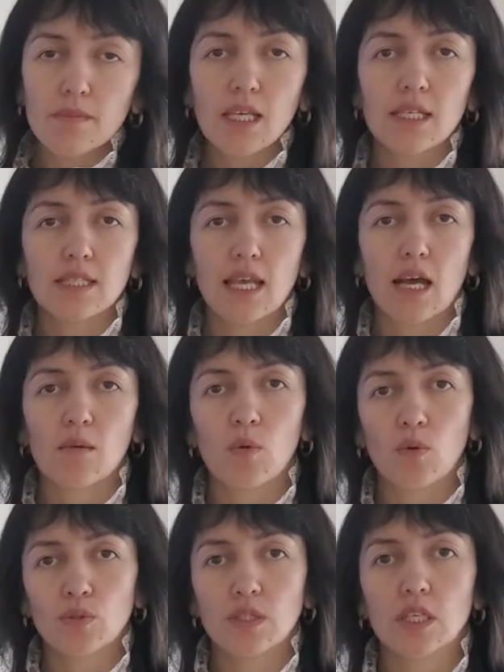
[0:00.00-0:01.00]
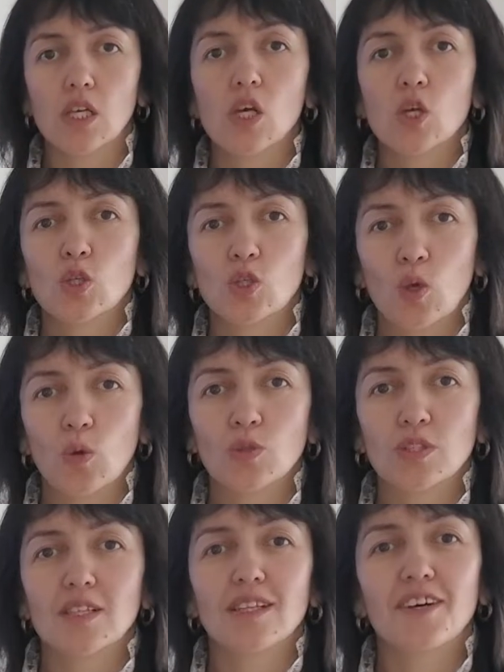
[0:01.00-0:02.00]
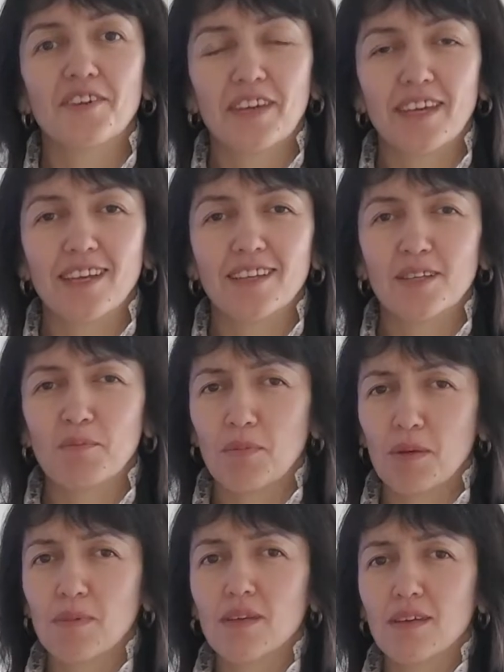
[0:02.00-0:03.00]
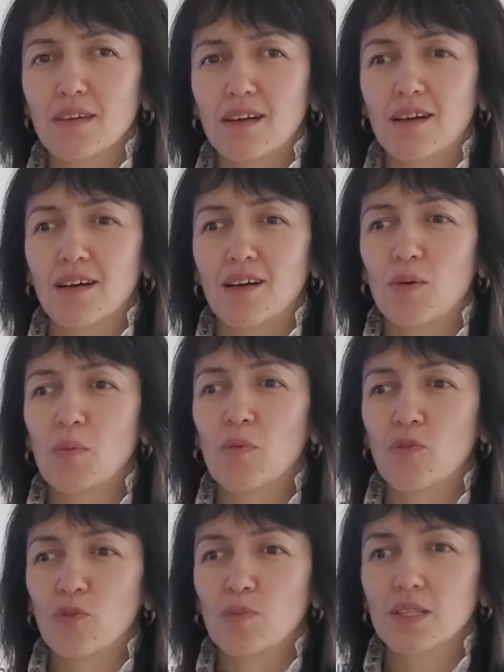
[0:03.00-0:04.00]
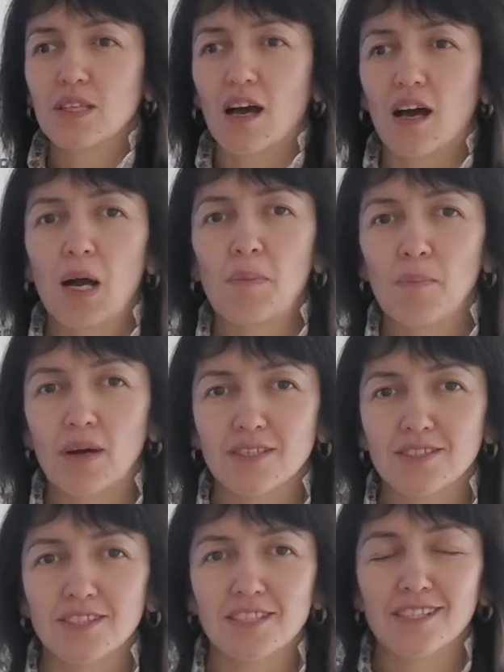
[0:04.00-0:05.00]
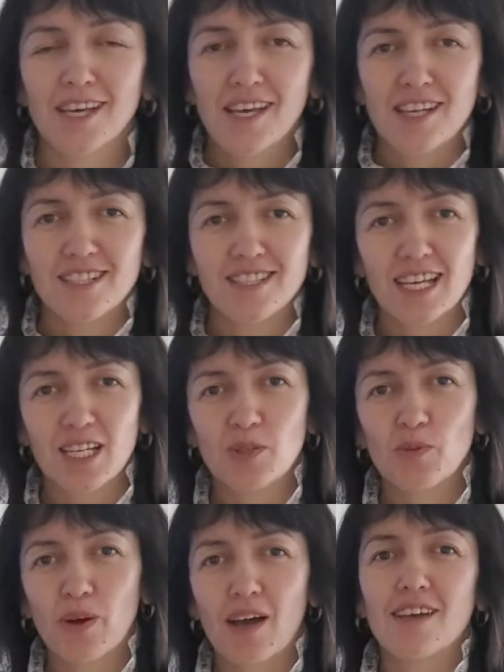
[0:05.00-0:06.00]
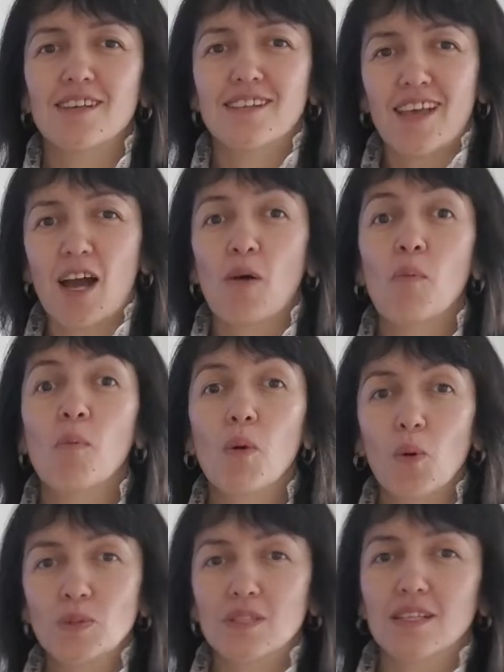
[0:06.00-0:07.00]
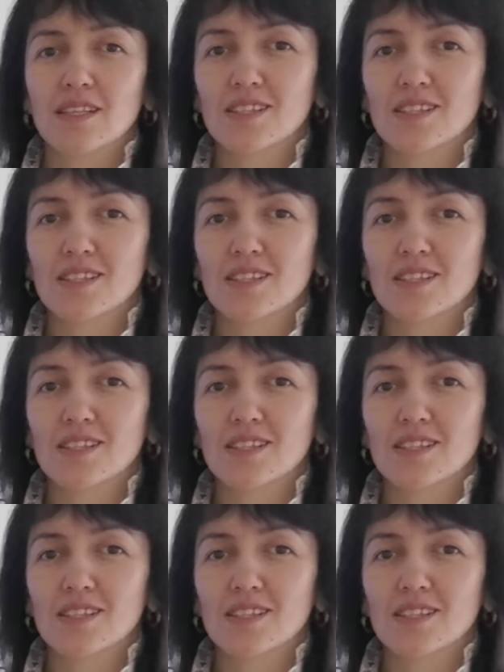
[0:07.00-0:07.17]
they are mostly social oriented. Maybe women are mothers, that's why they are mostly